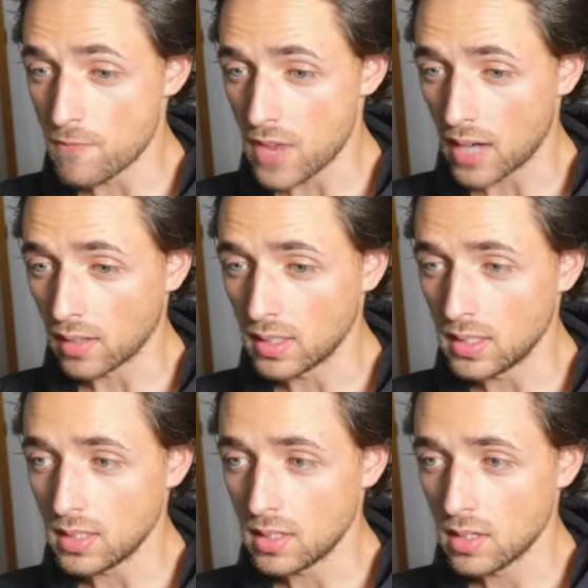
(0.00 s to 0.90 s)

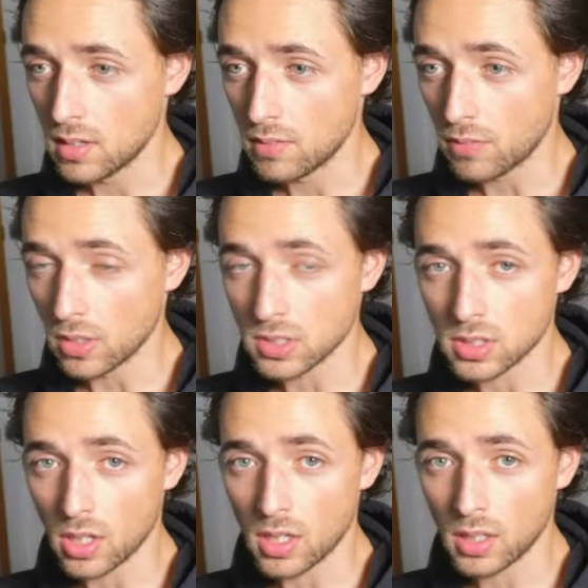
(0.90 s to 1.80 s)
very first
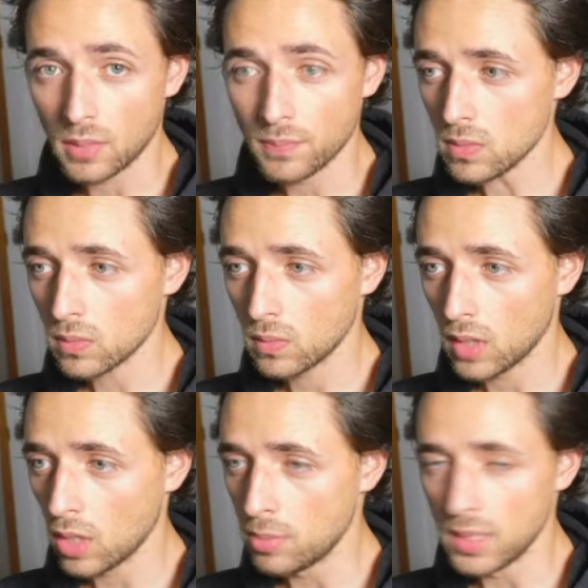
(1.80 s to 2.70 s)
starting, it
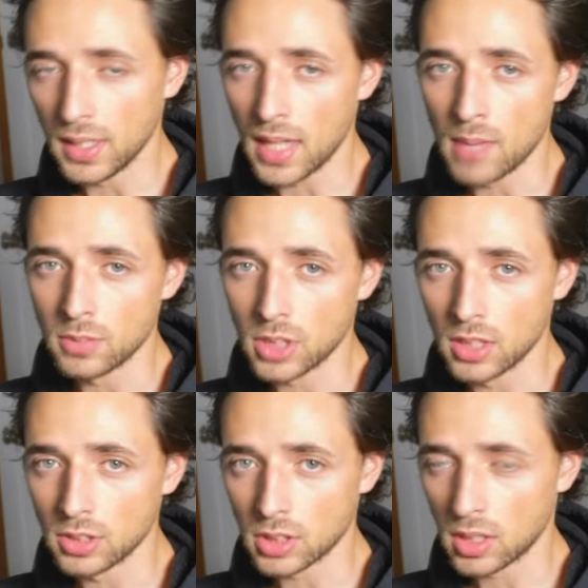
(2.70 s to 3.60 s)
would be a game changer,